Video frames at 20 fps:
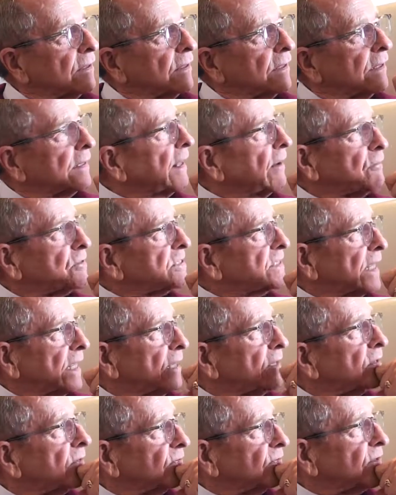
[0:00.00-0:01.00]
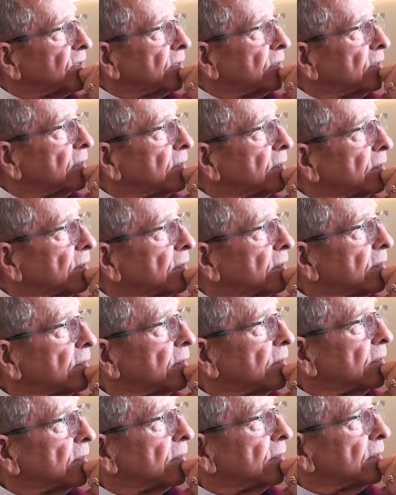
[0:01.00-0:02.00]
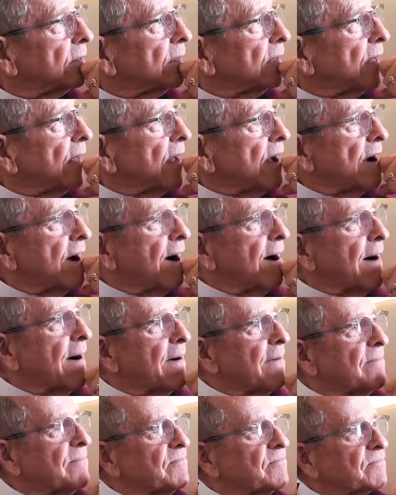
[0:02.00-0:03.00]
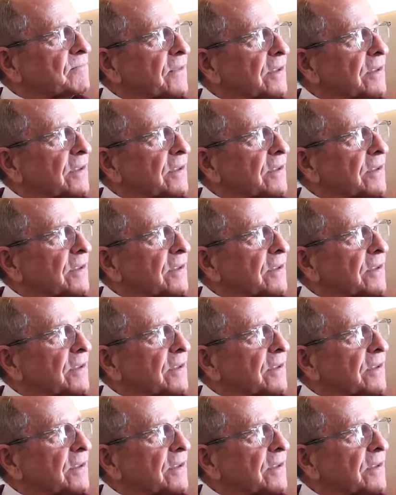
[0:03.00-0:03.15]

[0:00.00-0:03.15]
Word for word: that was the end of it. Um,